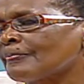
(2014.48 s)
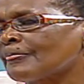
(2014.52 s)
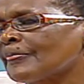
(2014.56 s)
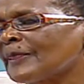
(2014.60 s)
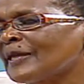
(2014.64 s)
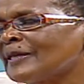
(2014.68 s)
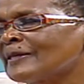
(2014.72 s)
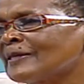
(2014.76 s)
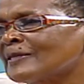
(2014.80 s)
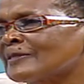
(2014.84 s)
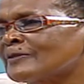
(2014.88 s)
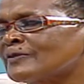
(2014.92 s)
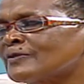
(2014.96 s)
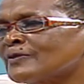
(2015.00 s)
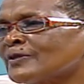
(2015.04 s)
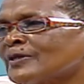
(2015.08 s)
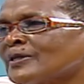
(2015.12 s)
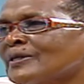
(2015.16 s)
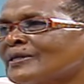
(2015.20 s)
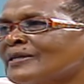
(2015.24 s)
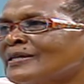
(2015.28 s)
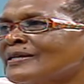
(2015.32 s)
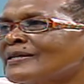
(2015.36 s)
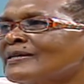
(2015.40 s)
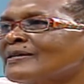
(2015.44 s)
industry,
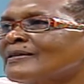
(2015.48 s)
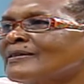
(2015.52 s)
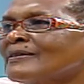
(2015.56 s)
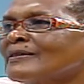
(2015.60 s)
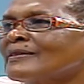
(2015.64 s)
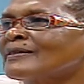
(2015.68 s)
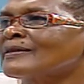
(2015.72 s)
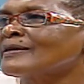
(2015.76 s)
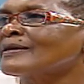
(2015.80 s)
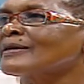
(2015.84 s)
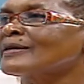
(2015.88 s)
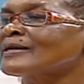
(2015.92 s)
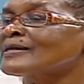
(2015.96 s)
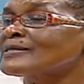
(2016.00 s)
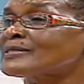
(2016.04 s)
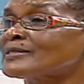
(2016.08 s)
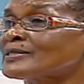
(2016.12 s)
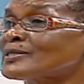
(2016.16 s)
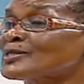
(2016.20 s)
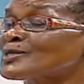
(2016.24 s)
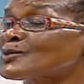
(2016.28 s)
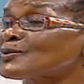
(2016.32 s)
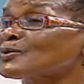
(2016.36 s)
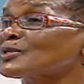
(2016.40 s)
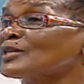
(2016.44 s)
the
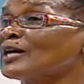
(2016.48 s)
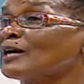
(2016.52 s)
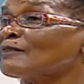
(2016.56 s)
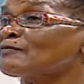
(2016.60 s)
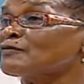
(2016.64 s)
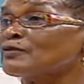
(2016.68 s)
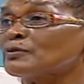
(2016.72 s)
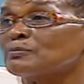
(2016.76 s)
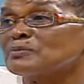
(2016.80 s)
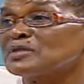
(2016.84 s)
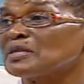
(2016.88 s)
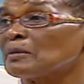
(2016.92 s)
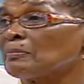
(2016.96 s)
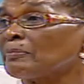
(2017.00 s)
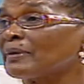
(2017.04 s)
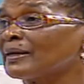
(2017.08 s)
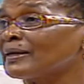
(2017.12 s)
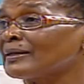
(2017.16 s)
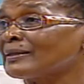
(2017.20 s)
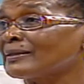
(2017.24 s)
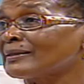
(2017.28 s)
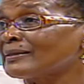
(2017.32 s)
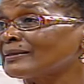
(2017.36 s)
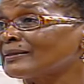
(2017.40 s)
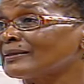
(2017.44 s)
guests could come from
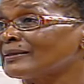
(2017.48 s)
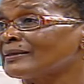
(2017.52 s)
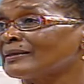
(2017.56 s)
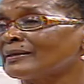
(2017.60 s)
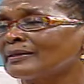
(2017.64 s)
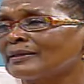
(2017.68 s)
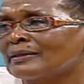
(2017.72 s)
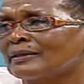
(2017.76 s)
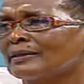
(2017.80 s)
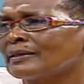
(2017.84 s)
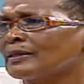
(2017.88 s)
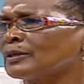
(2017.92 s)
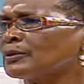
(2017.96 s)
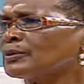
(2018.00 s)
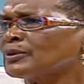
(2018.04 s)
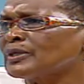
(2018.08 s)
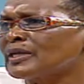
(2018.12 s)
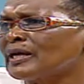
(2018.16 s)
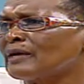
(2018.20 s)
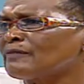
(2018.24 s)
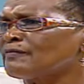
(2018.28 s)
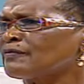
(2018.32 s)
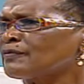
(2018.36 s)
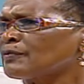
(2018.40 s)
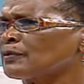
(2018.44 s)
Japan, they could
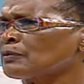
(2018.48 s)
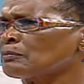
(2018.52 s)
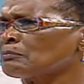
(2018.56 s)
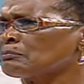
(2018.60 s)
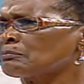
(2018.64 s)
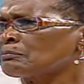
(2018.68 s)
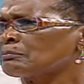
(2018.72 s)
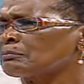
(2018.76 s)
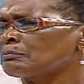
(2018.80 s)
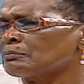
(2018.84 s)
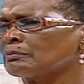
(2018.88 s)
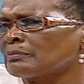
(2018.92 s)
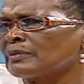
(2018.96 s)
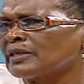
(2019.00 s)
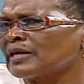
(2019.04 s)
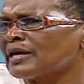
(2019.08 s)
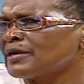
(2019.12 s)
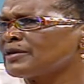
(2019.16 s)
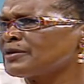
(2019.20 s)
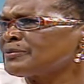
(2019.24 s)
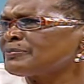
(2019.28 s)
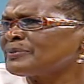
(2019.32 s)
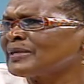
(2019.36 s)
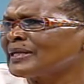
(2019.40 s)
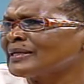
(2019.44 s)
come from the
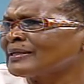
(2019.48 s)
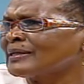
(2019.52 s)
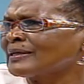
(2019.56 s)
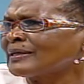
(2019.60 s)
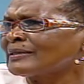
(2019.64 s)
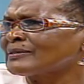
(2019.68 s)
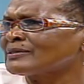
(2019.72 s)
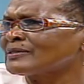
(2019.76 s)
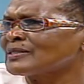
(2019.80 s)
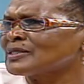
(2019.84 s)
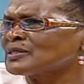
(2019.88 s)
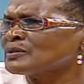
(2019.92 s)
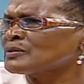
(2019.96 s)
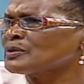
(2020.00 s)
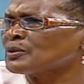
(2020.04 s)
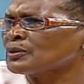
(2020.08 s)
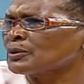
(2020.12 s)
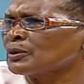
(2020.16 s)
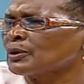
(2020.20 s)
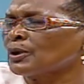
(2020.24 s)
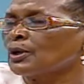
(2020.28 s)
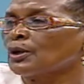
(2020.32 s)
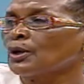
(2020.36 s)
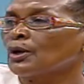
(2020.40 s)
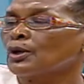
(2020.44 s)
Caribbean countries, you
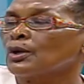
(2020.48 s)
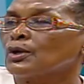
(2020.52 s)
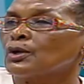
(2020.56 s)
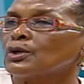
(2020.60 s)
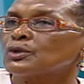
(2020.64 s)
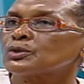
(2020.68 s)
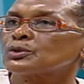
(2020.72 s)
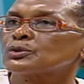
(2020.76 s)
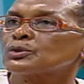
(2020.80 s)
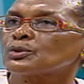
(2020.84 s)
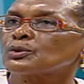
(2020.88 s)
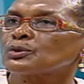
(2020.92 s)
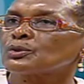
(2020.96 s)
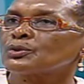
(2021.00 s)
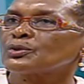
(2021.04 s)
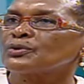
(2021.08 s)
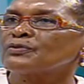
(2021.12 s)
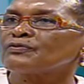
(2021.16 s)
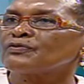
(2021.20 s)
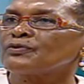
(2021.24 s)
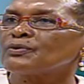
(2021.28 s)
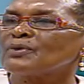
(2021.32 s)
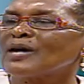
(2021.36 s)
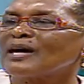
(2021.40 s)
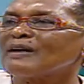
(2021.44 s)
know. So
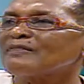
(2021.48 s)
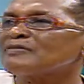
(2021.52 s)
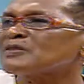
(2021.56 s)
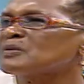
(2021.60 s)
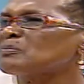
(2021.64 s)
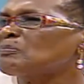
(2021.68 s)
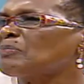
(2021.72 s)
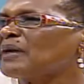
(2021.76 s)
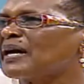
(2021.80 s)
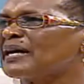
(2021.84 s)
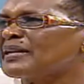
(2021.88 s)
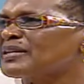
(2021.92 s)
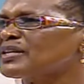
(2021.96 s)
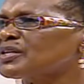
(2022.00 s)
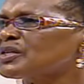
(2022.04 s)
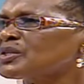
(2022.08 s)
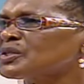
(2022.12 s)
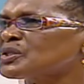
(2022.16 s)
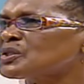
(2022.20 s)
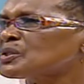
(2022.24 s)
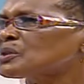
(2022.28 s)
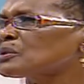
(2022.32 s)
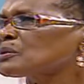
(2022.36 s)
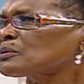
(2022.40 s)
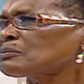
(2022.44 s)
if you have
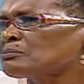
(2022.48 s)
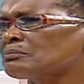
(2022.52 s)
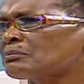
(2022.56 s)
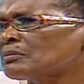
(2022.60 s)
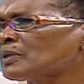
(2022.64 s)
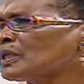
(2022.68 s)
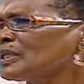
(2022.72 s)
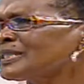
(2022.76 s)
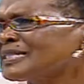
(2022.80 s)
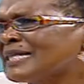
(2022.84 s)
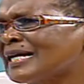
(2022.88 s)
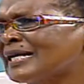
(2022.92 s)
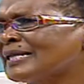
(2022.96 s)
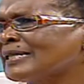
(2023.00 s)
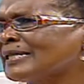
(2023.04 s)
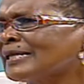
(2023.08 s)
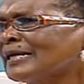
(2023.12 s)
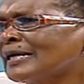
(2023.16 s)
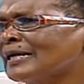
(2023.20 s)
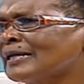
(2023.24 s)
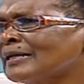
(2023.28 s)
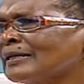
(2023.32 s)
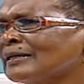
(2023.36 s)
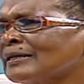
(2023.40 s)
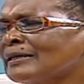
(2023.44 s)
Spanish,
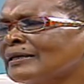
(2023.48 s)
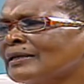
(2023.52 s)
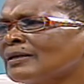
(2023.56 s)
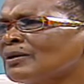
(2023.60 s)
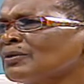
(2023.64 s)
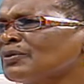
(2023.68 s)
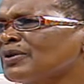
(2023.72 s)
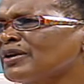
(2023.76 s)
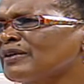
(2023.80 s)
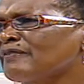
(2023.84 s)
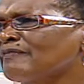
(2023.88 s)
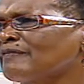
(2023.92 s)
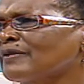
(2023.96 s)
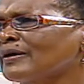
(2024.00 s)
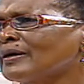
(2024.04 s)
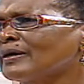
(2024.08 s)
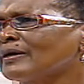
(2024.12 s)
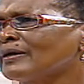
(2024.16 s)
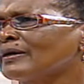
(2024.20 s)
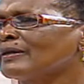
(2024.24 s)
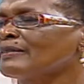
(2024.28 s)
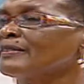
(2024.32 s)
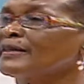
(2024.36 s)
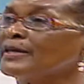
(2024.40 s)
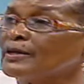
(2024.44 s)
Italian, whatever,
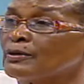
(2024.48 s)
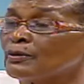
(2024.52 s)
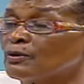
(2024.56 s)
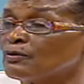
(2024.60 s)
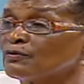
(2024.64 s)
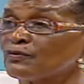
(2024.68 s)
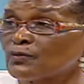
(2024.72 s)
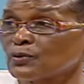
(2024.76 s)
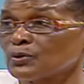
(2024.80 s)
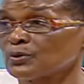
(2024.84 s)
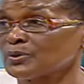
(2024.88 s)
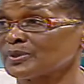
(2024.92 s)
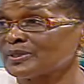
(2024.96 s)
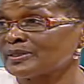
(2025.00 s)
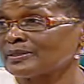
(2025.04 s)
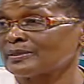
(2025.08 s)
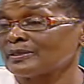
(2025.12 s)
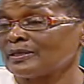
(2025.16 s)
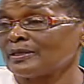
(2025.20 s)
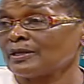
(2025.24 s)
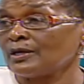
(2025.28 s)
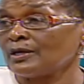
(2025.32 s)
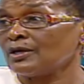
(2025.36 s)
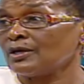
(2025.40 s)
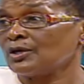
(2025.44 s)
then of course,
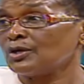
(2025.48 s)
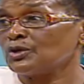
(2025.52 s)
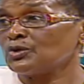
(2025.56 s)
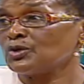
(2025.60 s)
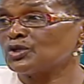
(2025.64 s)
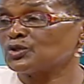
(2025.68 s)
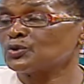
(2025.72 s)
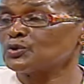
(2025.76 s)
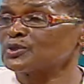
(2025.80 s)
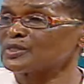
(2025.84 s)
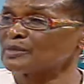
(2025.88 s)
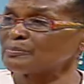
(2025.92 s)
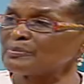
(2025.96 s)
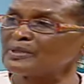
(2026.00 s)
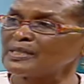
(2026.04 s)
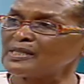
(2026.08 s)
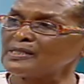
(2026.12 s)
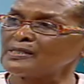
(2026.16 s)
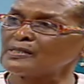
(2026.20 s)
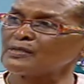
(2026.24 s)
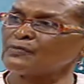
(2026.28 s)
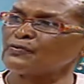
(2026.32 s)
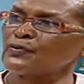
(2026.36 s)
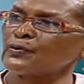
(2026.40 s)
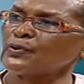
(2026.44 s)
your
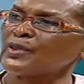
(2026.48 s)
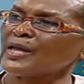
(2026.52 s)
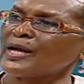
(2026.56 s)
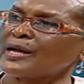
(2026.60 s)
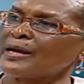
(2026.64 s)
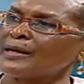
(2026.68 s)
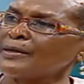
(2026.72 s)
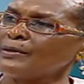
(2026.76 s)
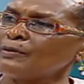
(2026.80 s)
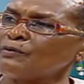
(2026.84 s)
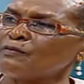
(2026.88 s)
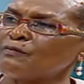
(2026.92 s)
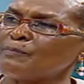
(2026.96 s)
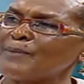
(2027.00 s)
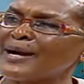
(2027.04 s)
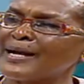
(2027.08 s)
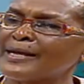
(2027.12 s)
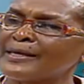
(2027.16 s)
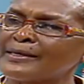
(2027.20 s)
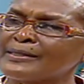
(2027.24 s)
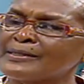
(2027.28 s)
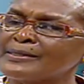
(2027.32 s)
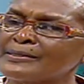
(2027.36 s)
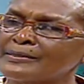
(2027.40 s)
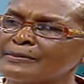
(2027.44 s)
suitability for the kind of
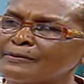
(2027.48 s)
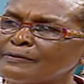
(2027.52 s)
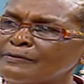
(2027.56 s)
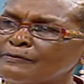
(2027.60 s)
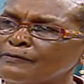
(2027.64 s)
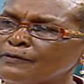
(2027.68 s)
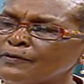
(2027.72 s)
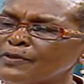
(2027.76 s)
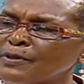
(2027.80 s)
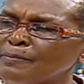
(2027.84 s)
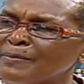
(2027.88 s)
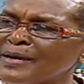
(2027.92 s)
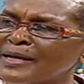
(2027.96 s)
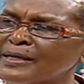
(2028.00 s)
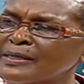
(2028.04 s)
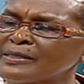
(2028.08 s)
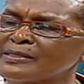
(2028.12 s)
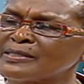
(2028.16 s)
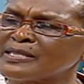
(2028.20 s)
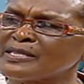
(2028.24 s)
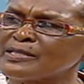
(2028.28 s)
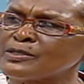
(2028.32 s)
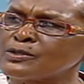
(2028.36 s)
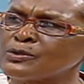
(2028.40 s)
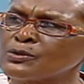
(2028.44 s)
market, for the market
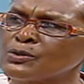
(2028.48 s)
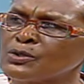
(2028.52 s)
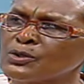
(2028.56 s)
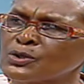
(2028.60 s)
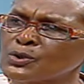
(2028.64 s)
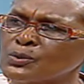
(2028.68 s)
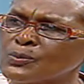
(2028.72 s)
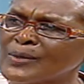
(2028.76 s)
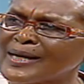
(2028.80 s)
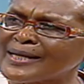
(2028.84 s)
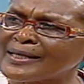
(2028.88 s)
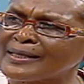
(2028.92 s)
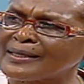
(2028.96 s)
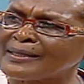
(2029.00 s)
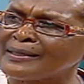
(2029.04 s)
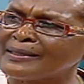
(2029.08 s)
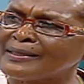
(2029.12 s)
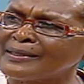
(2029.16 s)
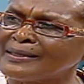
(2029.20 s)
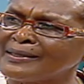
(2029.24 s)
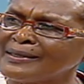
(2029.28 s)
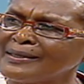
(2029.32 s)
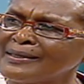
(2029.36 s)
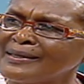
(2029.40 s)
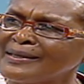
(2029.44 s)
that you go to work in,
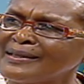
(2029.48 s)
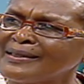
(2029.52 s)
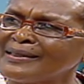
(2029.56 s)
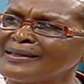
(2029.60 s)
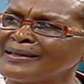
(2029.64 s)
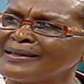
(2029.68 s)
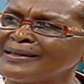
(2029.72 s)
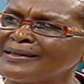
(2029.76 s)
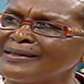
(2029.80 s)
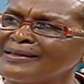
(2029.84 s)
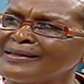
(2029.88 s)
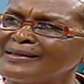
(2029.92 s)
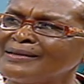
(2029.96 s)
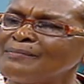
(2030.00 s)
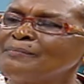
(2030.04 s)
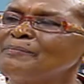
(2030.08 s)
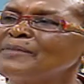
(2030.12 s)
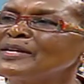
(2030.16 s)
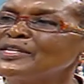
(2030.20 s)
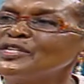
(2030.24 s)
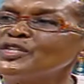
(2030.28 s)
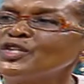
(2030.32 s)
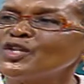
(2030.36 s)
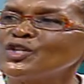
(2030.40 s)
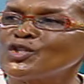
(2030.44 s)
then
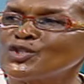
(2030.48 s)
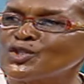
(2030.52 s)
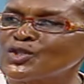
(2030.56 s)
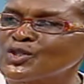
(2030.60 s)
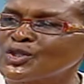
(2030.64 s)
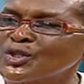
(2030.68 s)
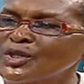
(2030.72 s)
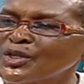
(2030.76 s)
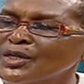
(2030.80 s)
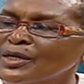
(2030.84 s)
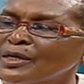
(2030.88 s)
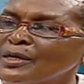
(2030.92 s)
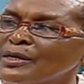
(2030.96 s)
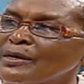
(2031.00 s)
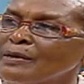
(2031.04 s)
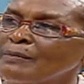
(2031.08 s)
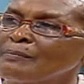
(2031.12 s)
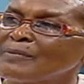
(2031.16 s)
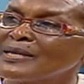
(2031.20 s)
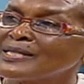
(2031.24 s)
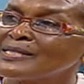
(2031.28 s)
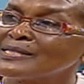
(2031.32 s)
may change. But